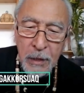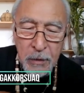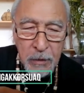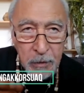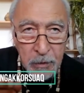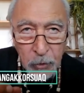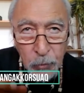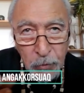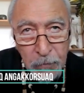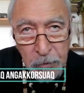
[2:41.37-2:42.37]
And the
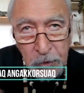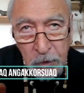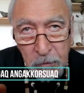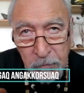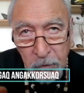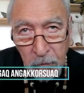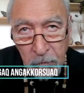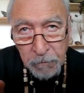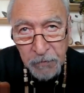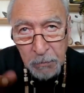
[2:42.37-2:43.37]
University
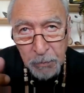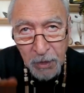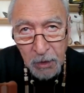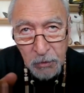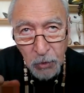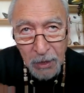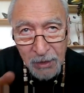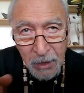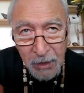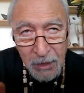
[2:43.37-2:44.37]
of Fairbanks
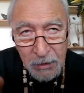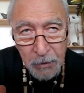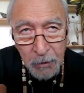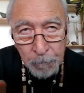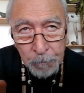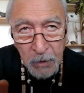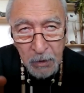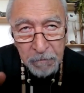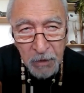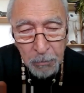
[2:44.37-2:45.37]
in Alaska,
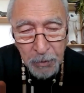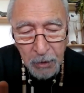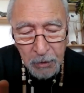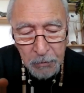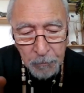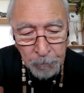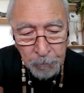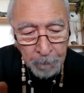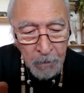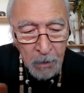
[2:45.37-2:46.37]
in Fairbanks,
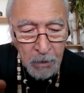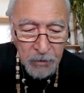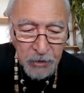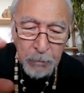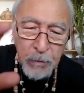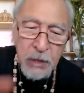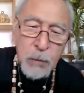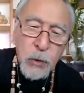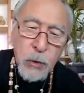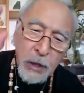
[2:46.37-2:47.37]

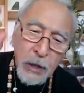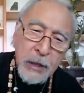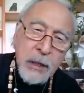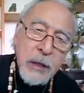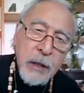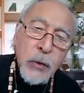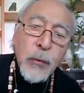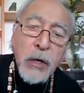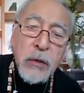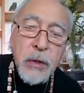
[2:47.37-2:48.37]
they were studying the
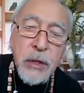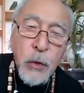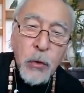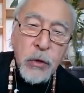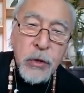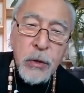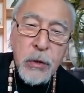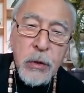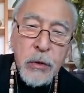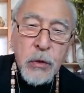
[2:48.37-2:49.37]
crust of the earth
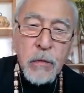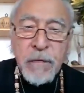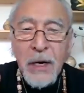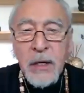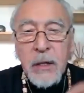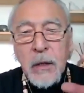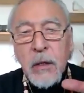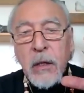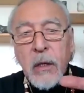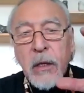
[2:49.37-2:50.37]
to find
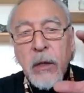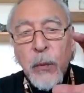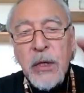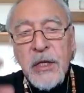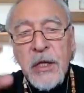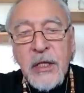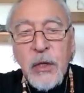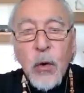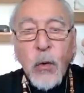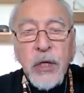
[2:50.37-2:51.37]
which is
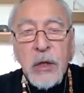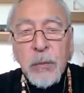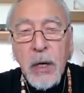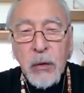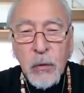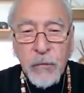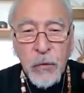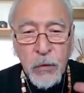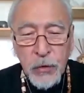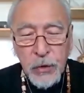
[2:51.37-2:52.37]
the oldest part of
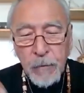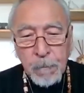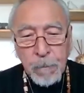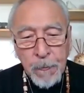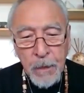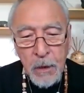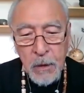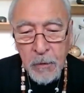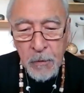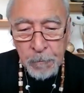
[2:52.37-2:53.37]
earth.
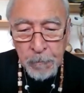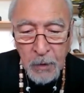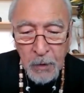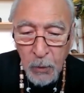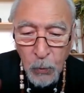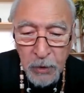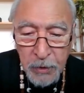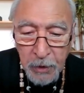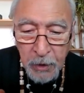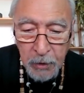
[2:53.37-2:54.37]
And
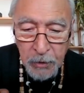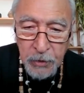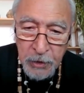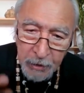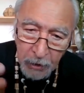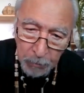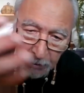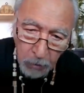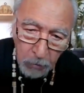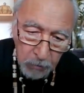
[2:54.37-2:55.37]
one day they
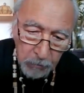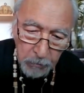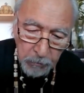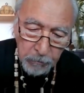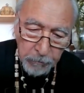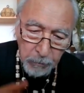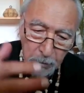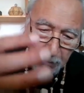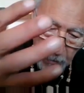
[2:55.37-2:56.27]
came down from the